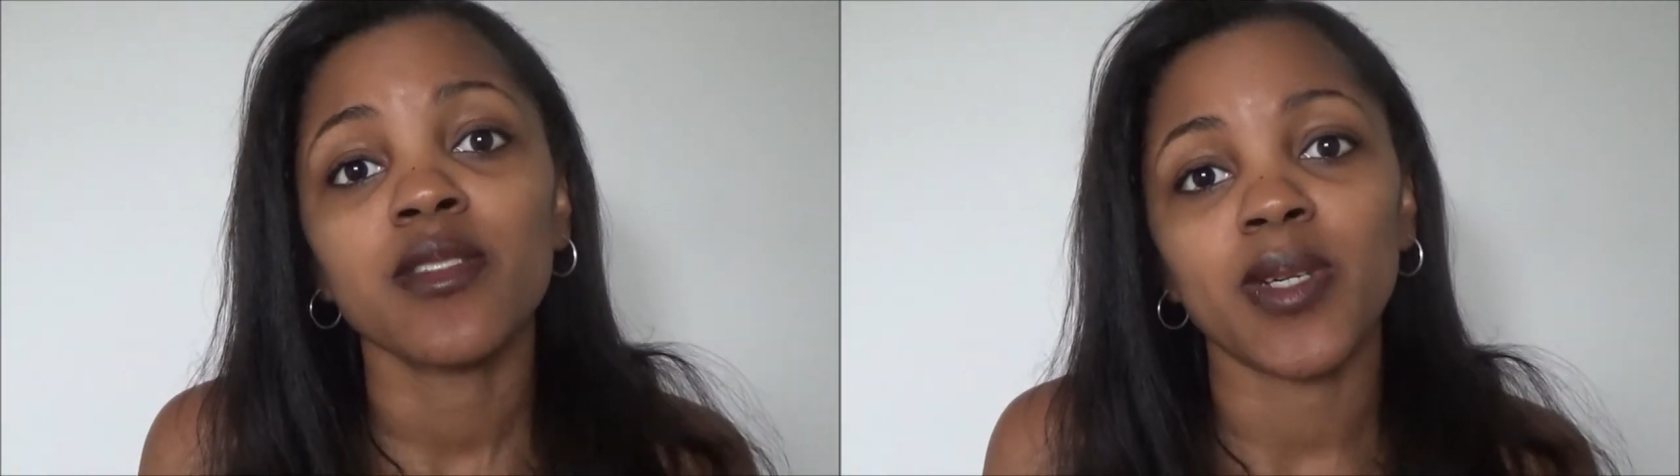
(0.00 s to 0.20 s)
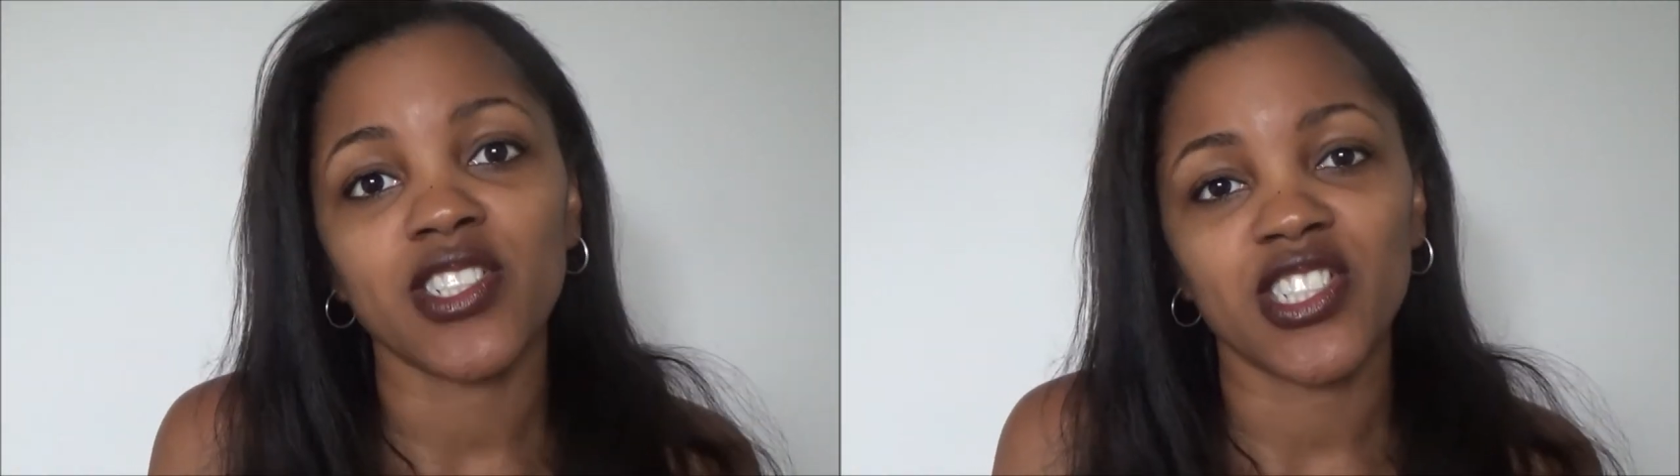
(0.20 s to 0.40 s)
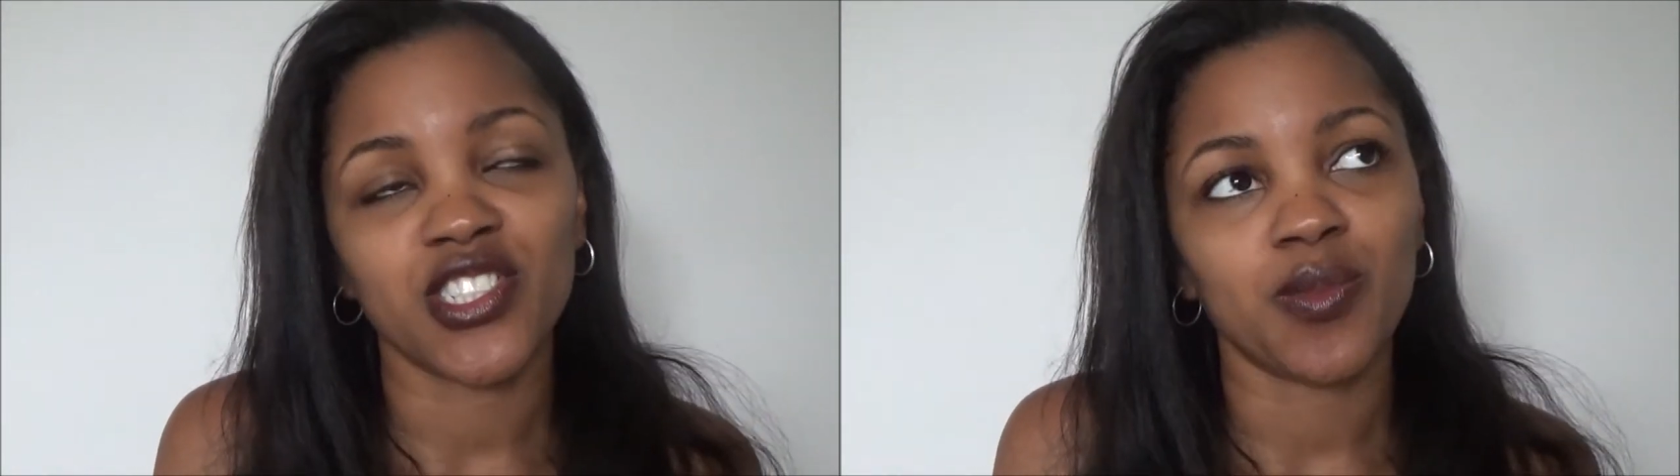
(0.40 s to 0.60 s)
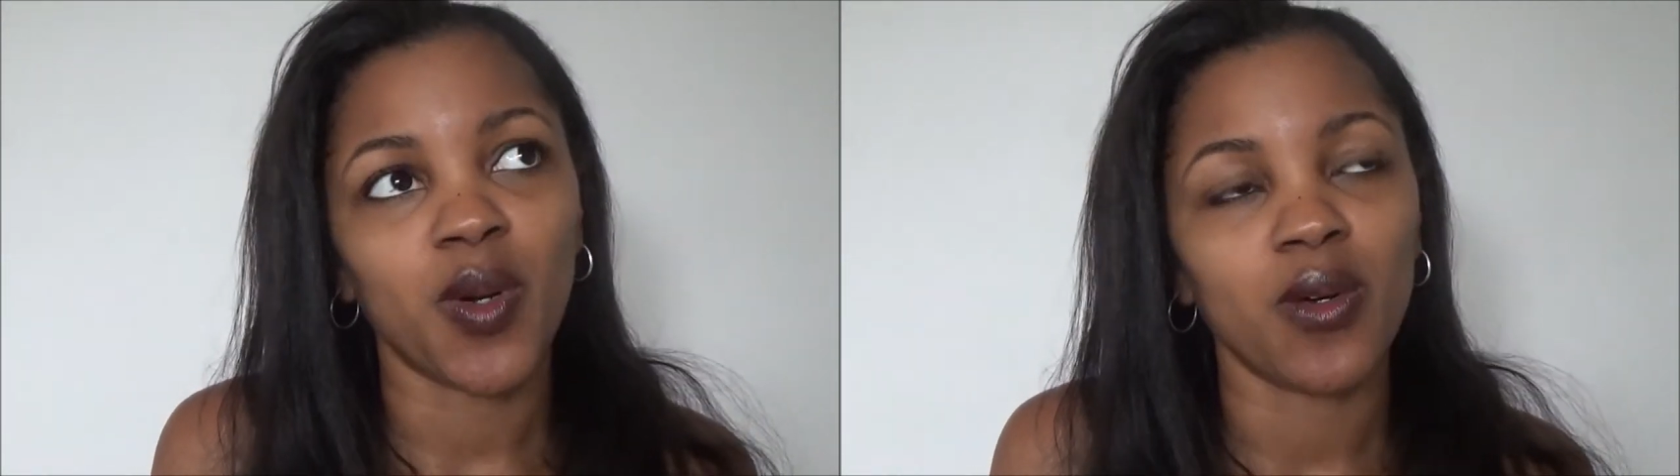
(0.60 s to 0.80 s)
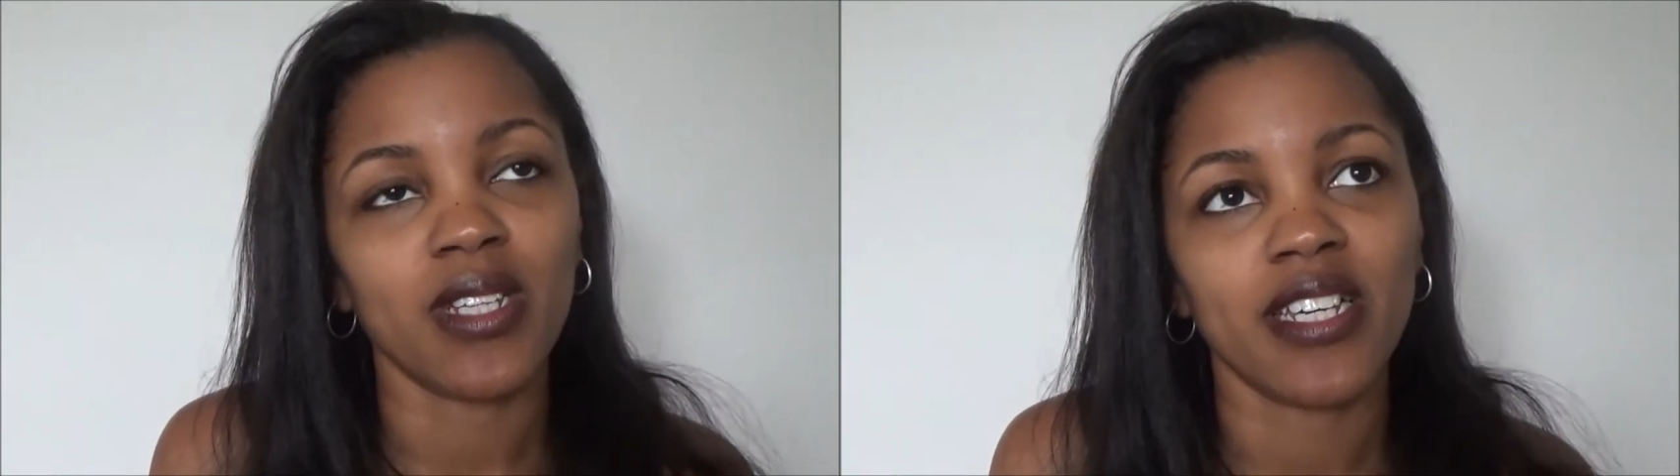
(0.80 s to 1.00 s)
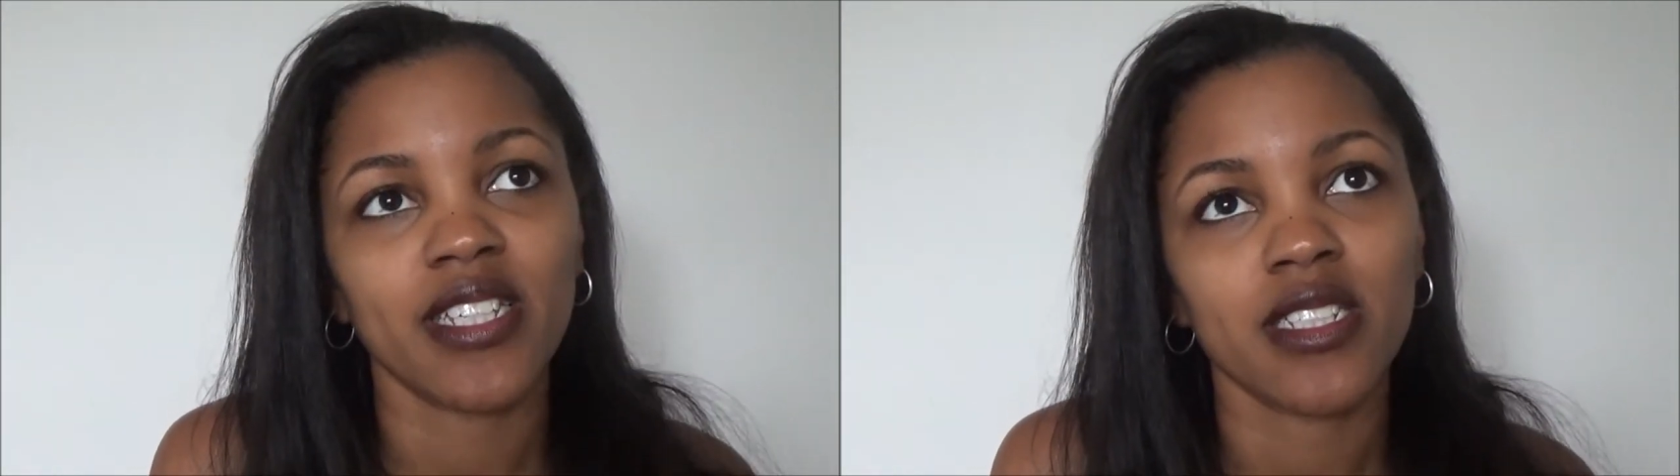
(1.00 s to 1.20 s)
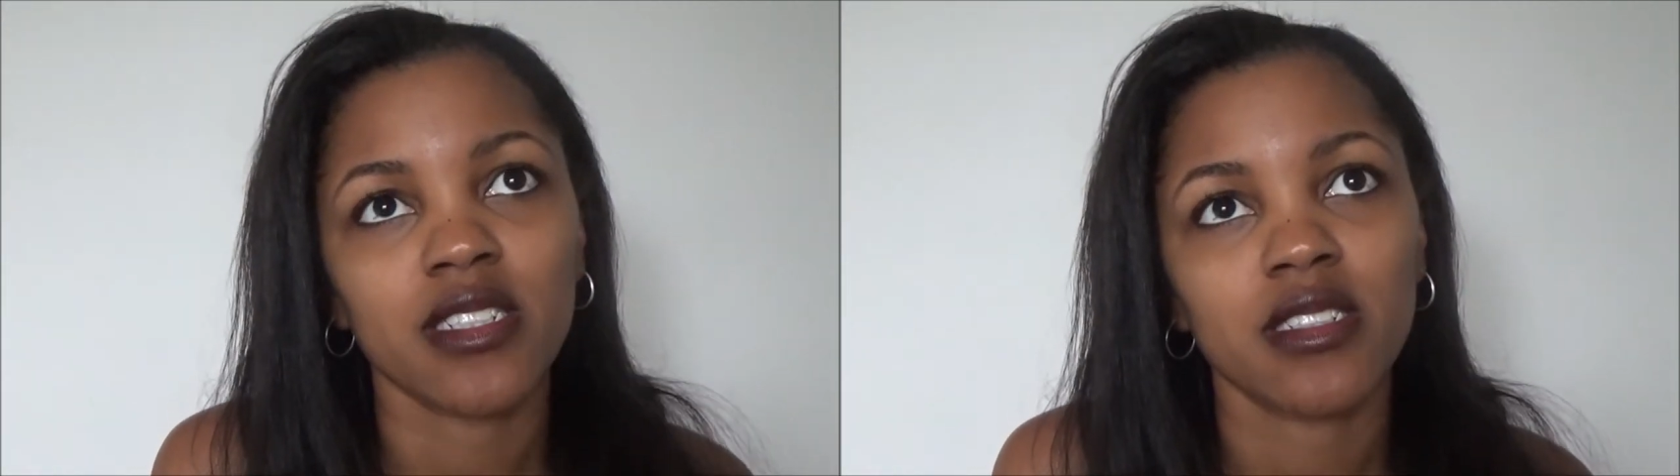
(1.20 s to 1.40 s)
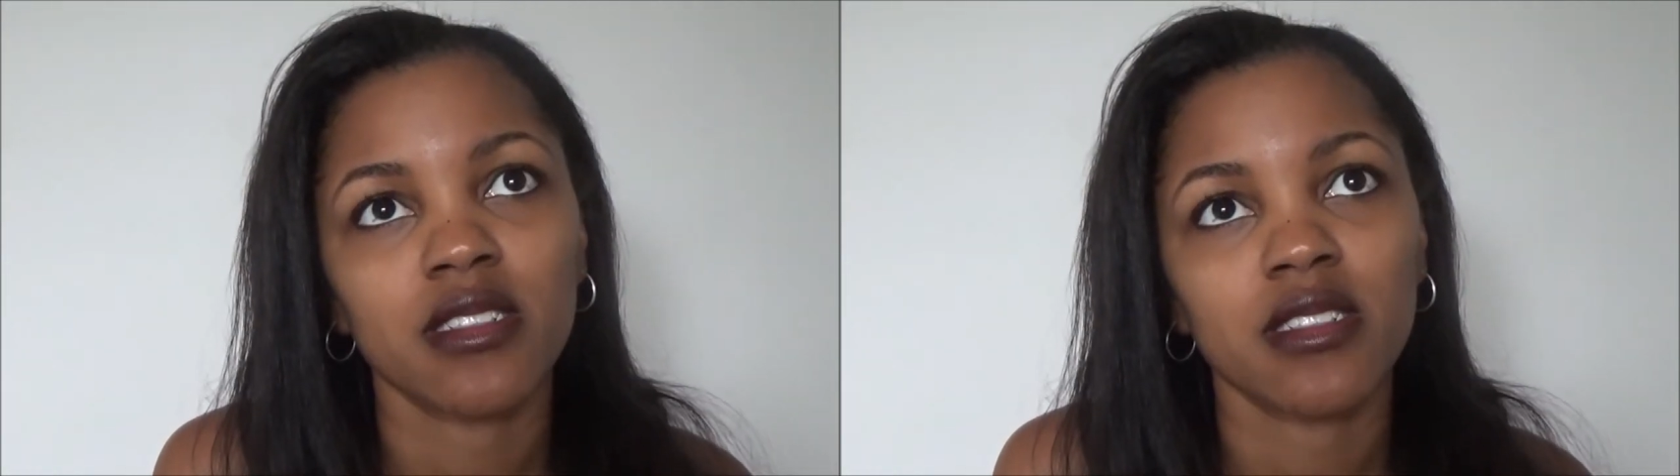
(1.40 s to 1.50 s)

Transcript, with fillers: especially Chipotle.